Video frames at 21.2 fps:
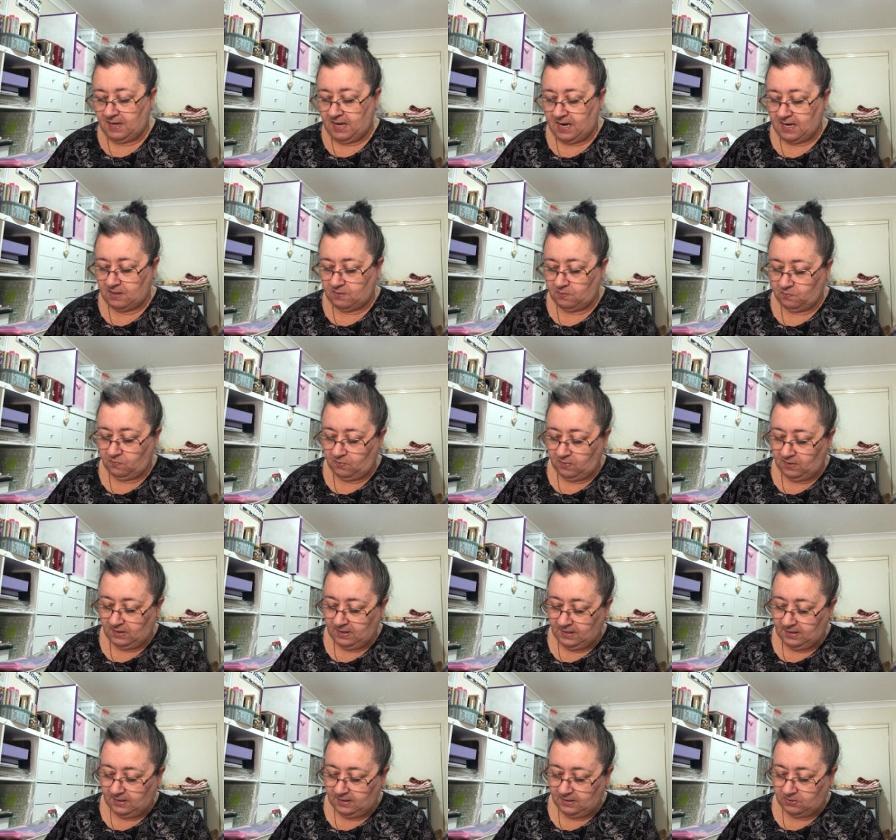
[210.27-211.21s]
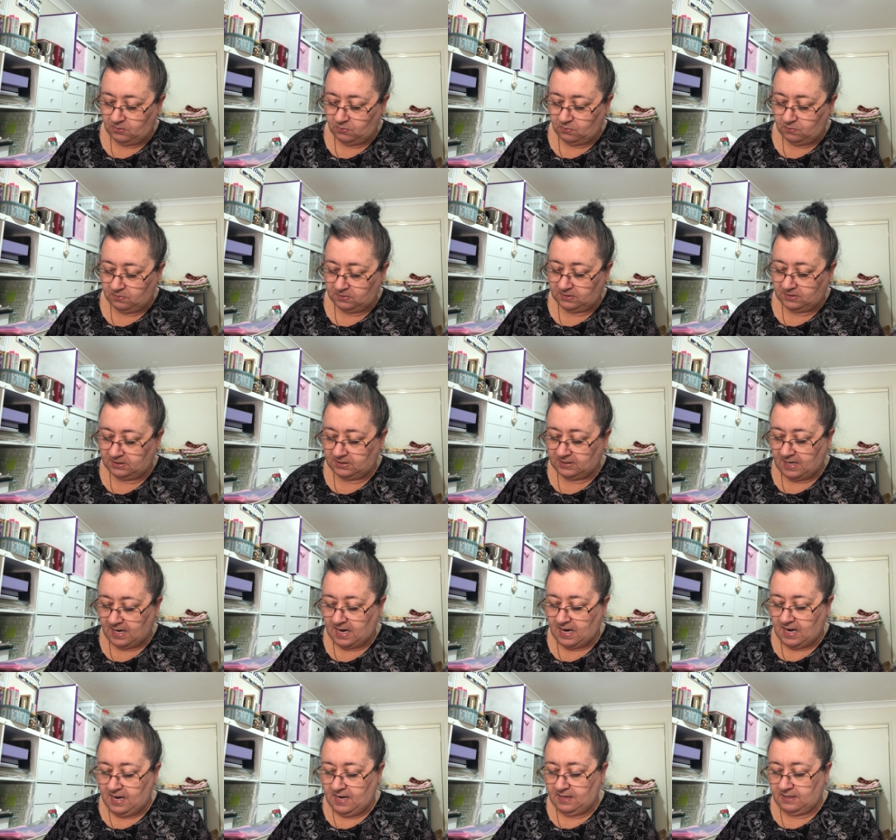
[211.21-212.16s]
I had a really little
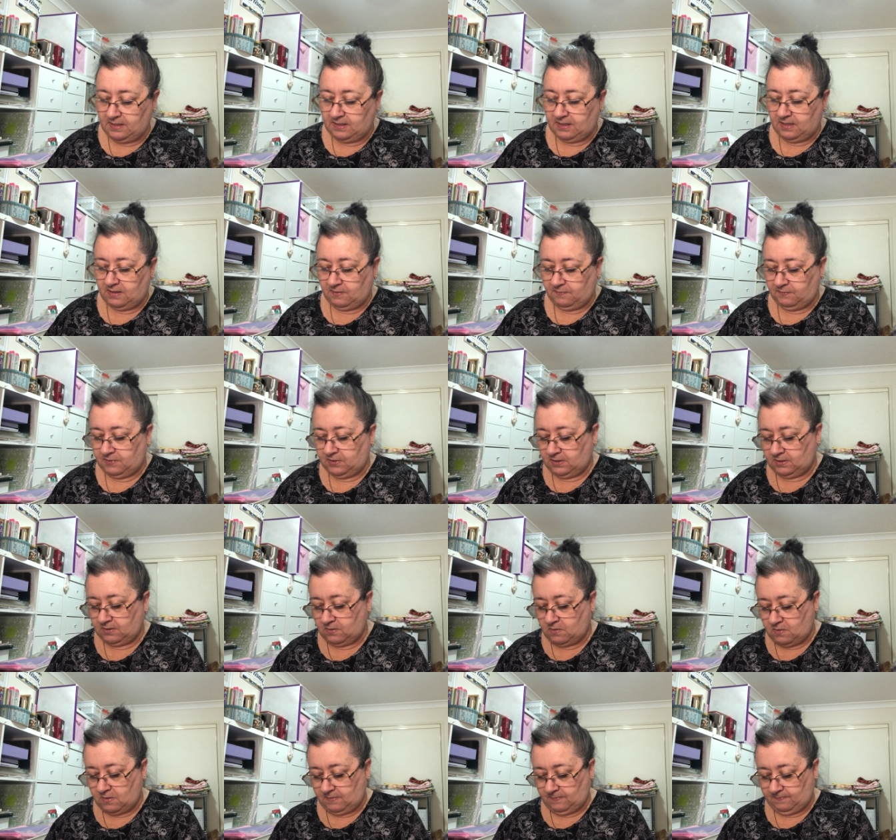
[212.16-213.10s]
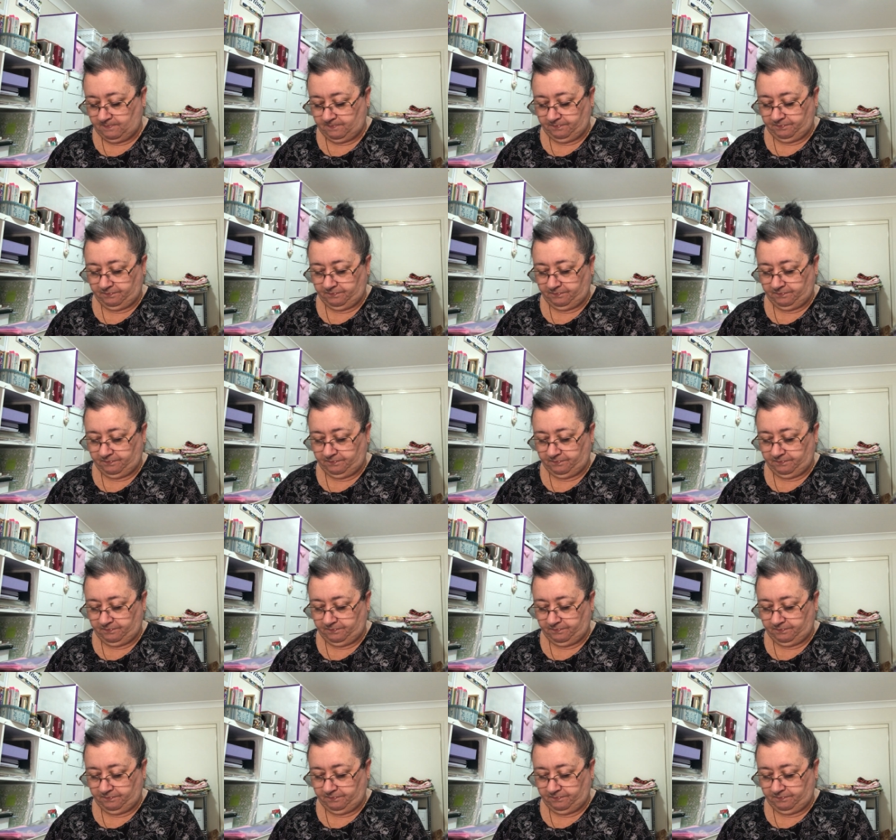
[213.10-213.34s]
start, and I've just got